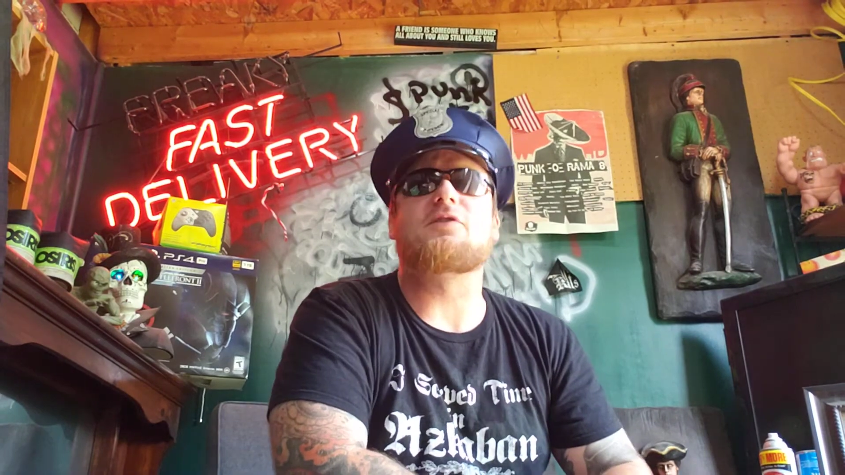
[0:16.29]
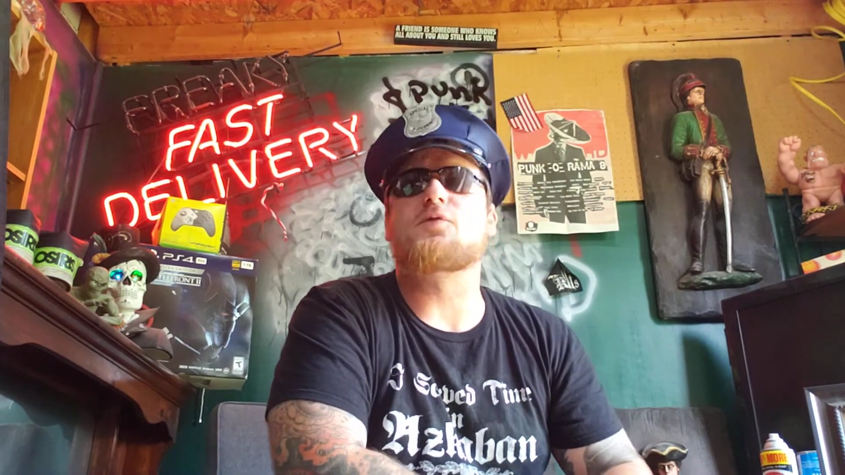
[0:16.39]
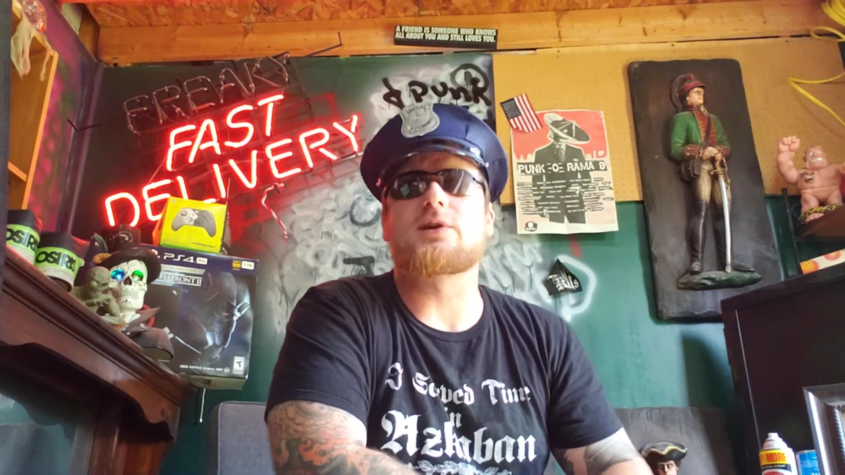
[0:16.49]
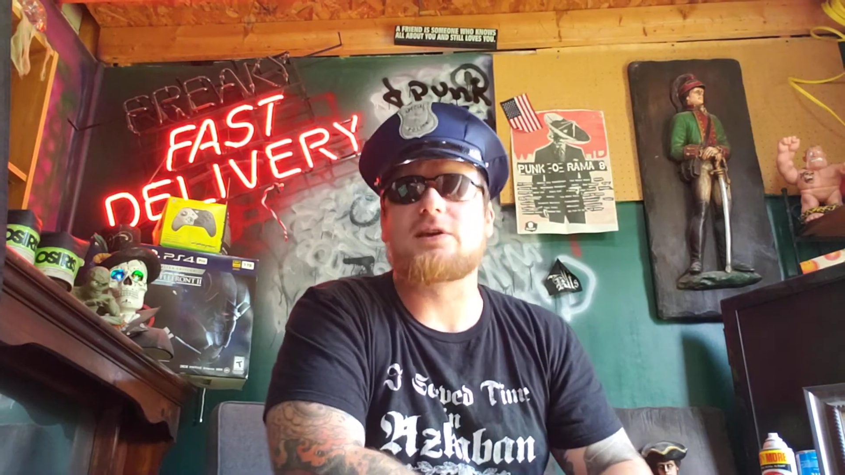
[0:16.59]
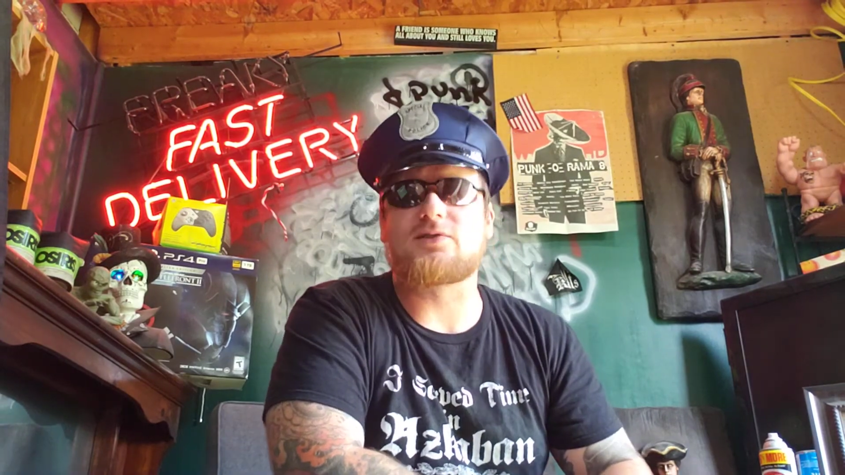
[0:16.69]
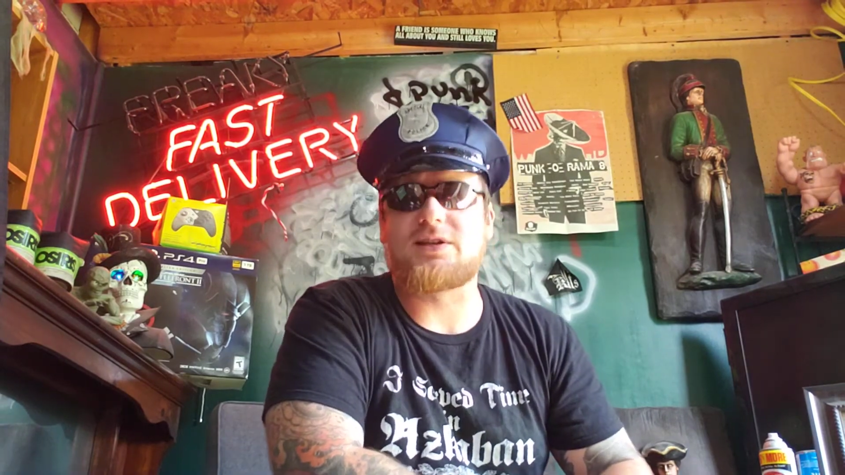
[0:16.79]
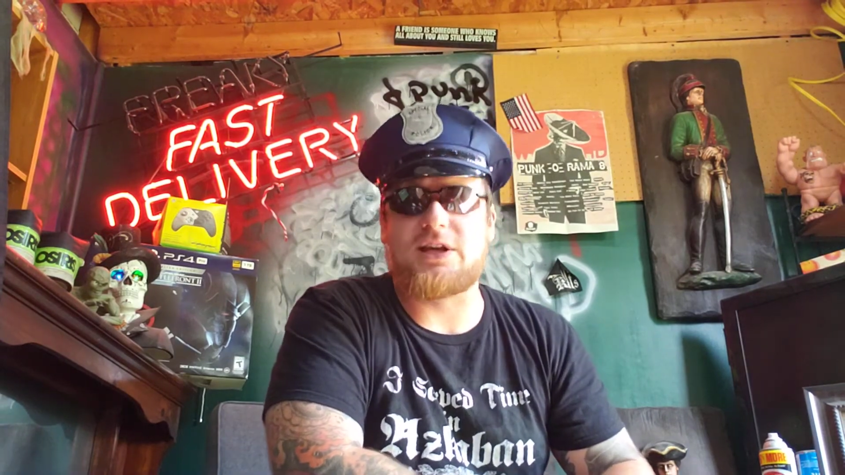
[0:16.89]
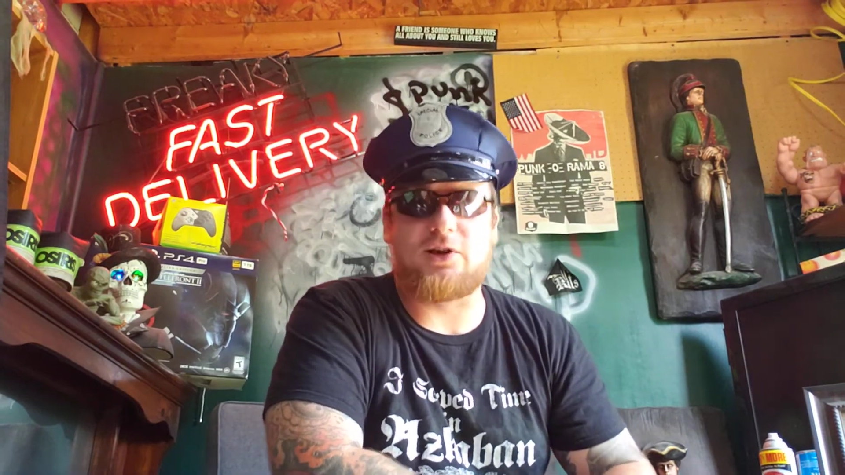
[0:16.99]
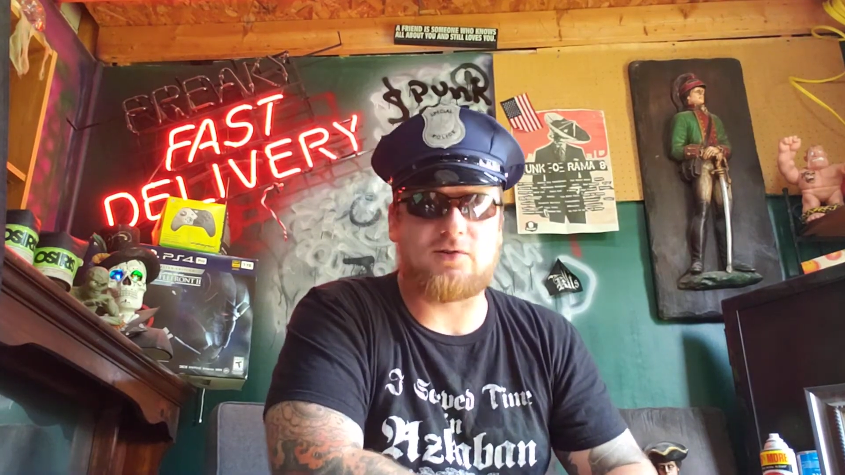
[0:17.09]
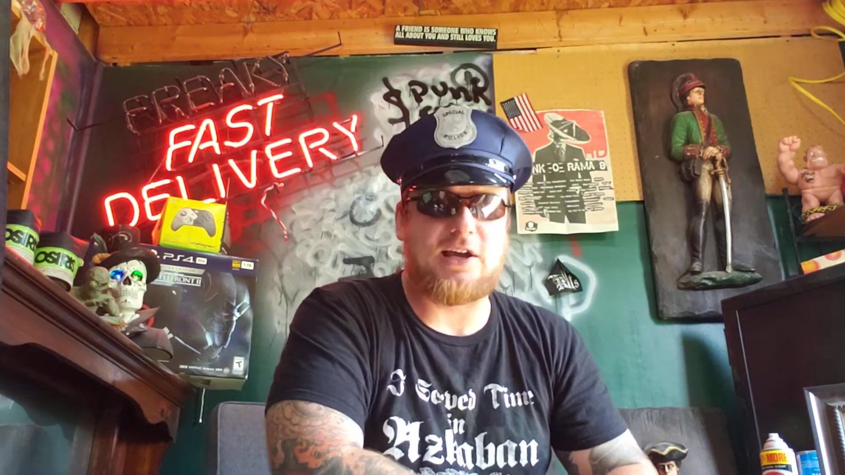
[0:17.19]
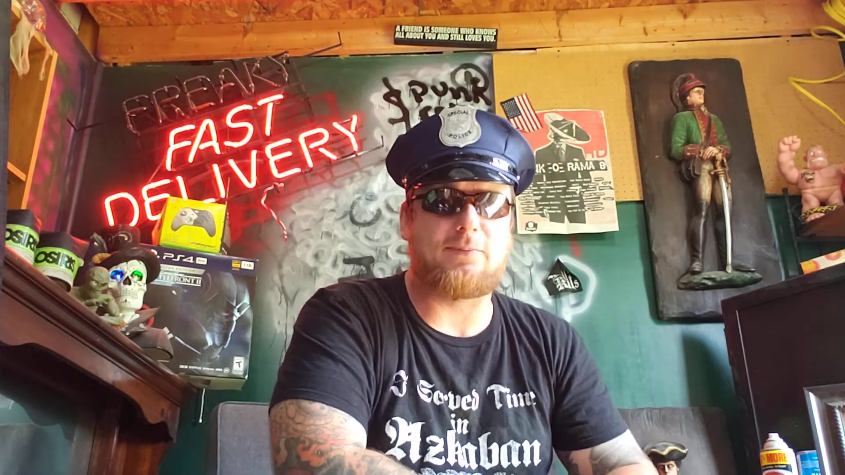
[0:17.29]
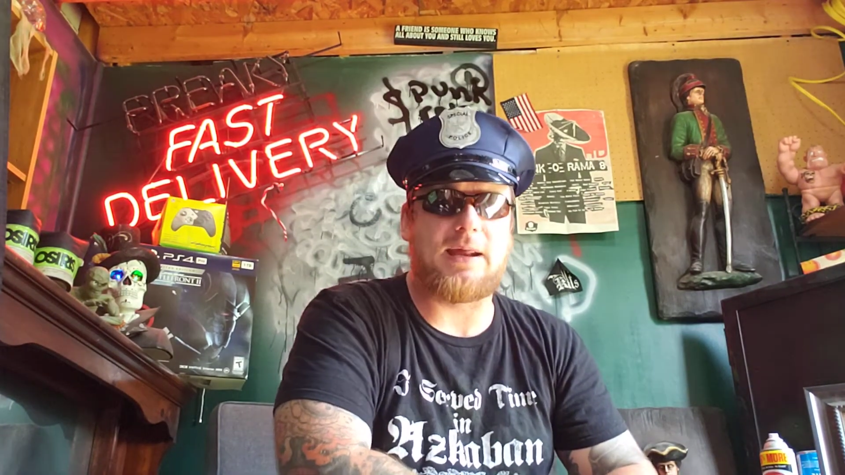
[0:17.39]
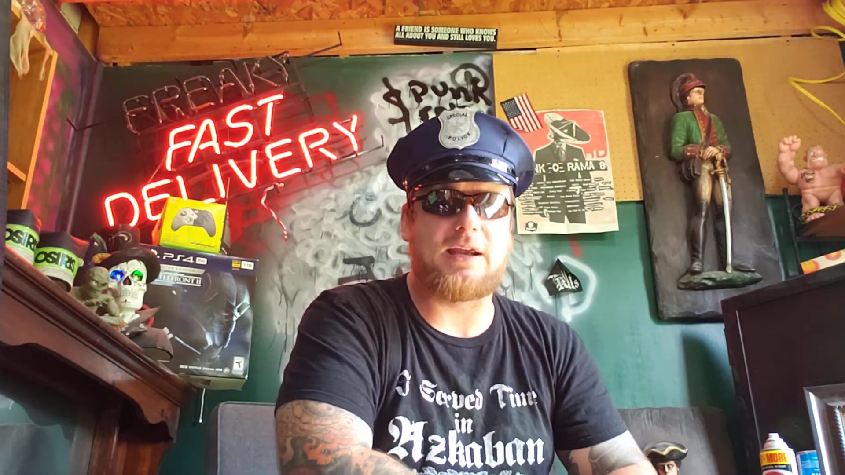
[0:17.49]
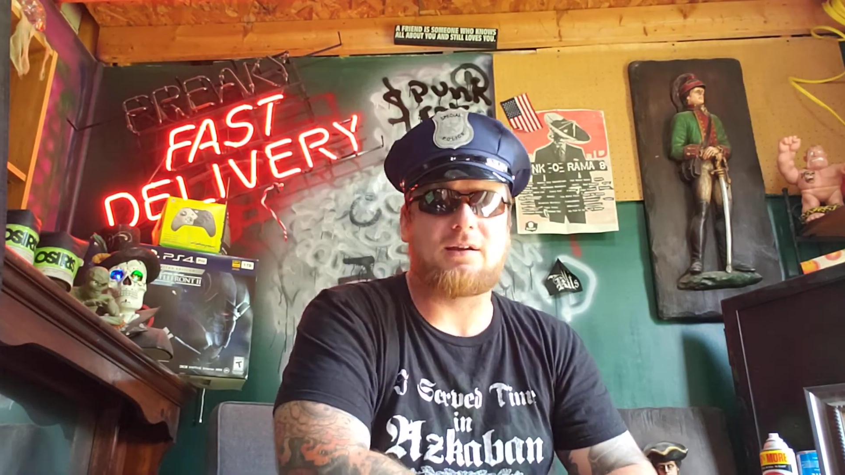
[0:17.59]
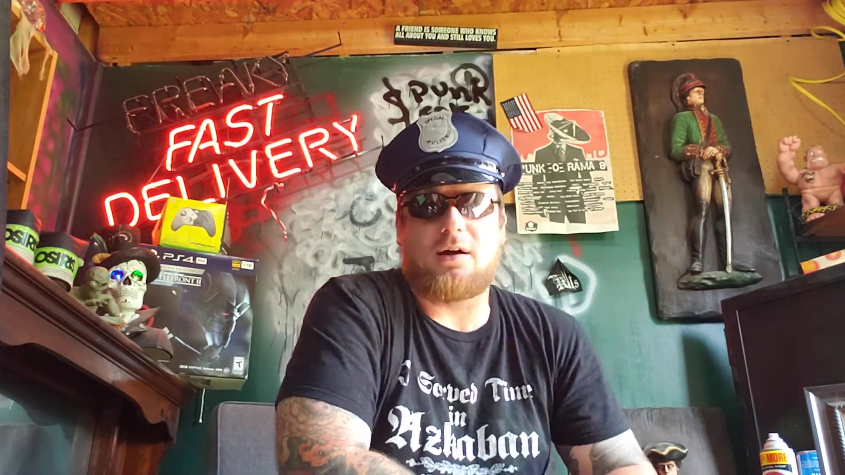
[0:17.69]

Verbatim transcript: out for years and years. How many?